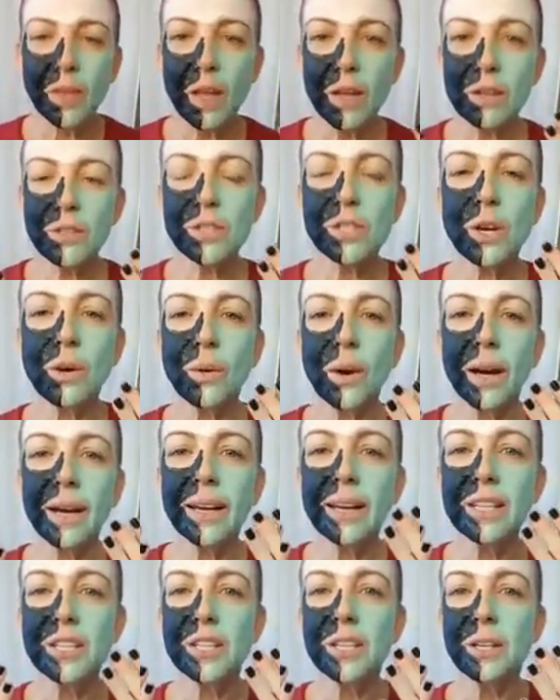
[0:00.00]
So I
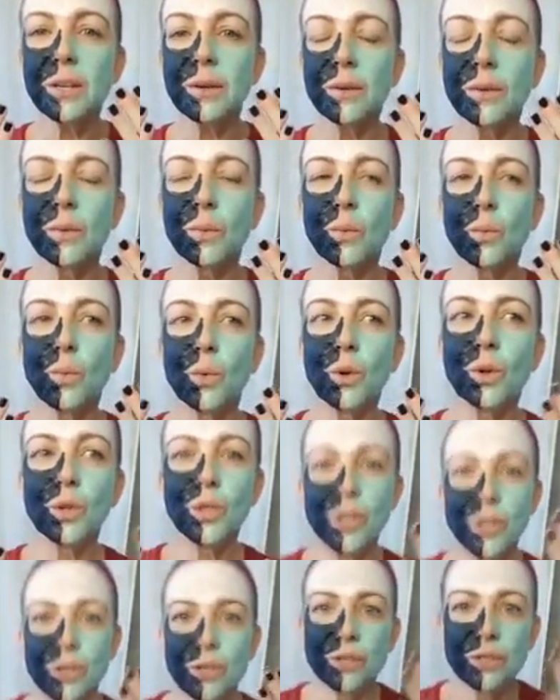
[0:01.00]
actually will
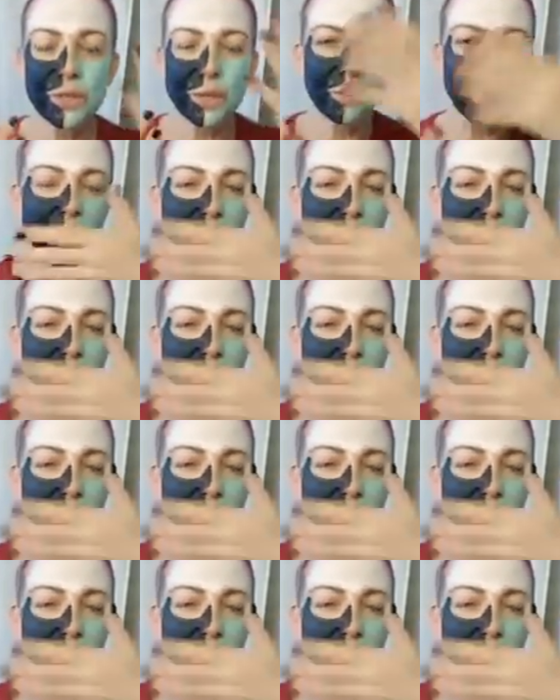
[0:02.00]
use them.